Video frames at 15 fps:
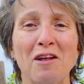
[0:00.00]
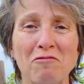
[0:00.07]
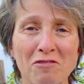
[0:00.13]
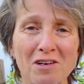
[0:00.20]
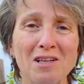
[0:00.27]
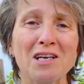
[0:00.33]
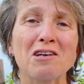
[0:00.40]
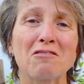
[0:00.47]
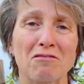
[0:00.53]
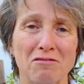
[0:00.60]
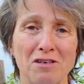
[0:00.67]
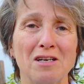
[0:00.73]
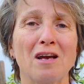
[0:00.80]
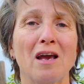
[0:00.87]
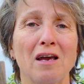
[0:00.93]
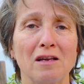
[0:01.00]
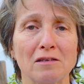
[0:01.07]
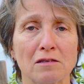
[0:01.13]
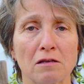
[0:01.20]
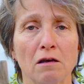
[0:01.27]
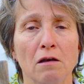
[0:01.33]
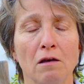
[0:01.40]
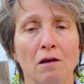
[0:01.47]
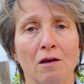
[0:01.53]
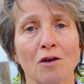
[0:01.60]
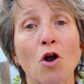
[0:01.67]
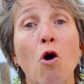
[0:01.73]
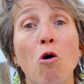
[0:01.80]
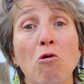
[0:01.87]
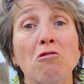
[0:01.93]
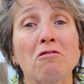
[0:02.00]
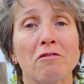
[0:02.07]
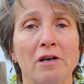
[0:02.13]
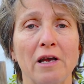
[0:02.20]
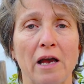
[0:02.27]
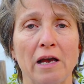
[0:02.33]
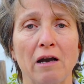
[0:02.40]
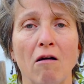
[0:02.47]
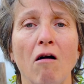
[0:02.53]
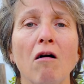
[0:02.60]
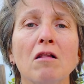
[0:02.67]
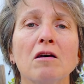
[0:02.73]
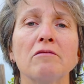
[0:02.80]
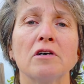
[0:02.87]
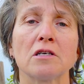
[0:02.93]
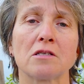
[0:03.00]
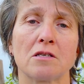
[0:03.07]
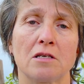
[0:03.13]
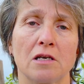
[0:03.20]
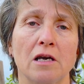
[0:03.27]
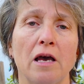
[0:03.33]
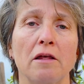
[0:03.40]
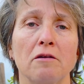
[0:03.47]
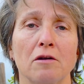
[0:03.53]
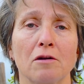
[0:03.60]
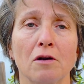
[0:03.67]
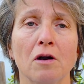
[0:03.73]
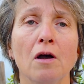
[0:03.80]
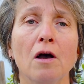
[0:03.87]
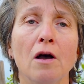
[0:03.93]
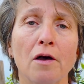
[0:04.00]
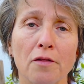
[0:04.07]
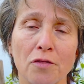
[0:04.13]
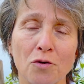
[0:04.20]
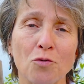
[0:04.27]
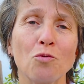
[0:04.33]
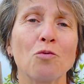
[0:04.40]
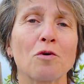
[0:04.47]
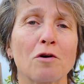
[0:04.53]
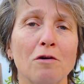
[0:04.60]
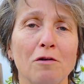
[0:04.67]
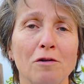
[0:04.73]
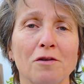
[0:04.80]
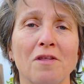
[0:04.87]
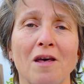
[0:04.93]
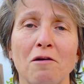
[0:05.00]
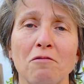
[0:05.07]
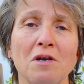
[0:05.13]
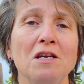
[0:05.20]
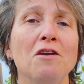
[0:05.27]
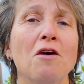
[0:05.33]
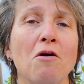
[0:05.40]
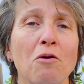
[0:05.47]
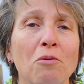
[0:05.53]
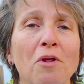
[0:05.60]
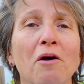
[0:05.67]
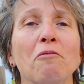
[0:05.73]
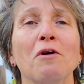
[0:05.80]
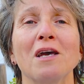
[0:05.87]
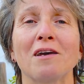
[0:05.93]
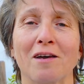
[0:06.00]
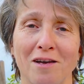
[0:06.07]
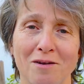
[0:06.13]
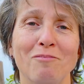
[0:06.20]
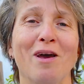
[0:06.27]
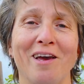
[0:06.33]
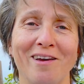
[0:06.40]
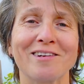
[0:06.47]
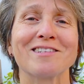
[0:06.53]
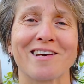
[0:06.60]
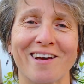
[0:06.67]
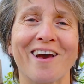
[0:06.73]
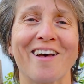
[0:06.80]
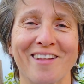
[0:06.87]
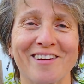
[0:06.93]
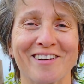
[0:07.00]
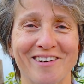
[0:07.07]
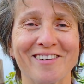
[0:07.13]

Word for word: and really create co create all of us together the world that we know that we can make together